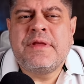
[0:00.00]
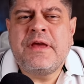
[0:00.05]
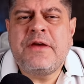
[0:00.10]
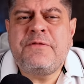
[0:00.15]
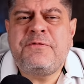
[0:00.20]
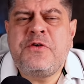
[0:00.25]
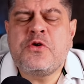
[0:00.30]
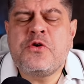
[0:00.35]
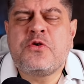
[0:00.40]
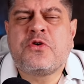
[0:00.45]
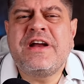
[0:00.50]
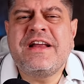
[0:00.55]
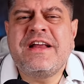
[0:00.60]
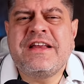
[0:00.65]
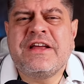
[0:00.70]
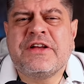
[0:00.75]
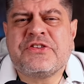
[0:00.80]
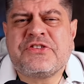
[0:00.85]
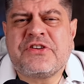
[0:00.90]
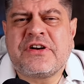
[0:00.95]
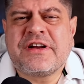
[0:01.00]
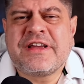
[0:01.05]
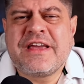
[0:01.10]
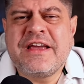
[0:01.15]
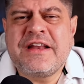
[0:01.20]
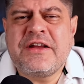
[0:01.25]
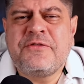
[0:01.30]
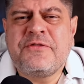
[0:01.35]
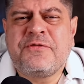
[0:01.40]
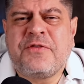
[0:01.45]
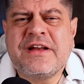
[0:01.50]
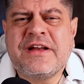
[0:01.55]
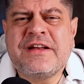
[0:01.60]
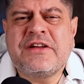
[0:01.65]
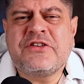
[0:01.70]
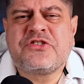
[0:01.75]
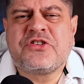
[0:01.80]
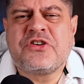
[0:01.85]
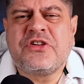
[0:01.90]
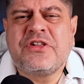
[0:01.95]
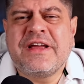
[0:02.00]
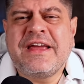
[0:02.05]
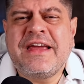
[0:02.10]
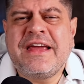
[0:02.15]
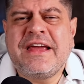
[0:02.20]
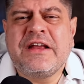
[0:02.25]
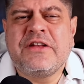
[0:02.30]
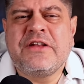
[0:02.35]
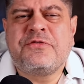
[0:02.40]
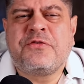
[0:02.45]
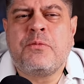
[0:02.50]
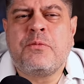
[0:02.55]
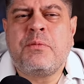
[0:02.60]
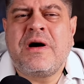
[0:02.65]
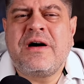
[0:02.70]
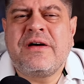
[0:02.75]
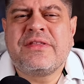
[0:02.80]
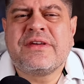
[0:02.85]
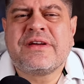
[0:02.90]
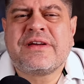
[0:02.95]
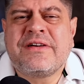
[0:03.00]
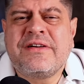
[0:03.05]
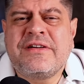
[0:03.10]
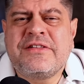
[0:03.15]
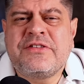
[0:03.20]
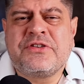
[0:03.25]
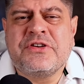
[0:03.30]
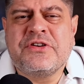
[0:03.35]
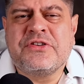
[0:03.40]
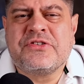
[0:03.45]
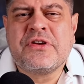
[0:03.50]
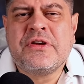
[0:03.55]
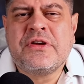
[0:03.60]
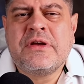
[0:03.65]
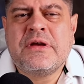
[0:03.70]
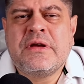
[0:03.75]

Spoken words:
If Ukrainians are getting financial aid from other countries,